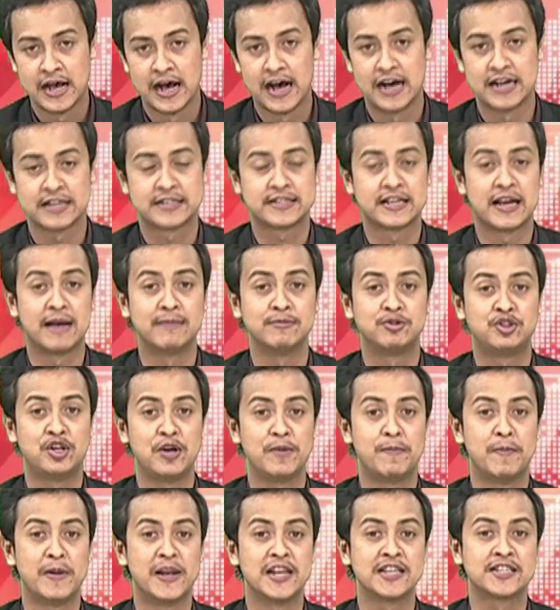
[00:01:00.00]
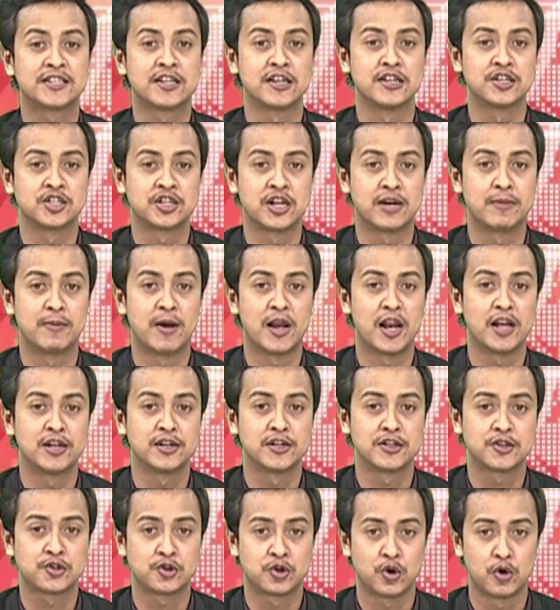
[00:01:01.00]
Assam Chief Minister
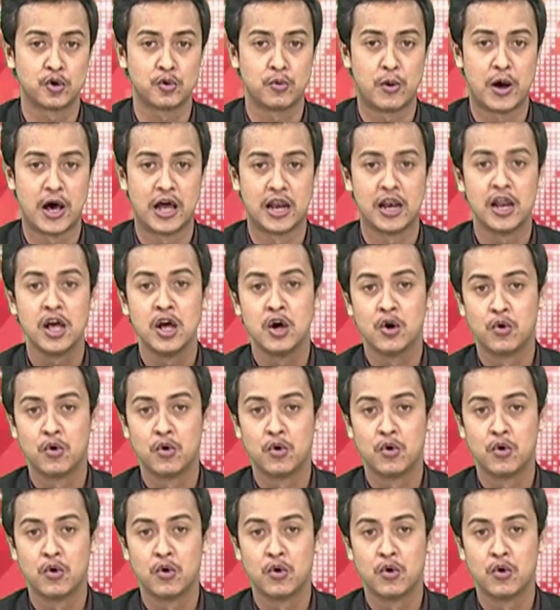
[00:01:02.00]
Sarbananda Sonowal